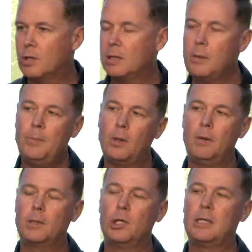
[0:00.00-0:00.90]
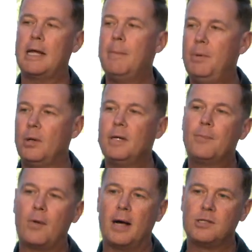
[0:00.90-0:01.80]
Goodland
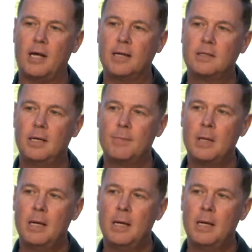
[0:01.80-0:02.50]
Building Project.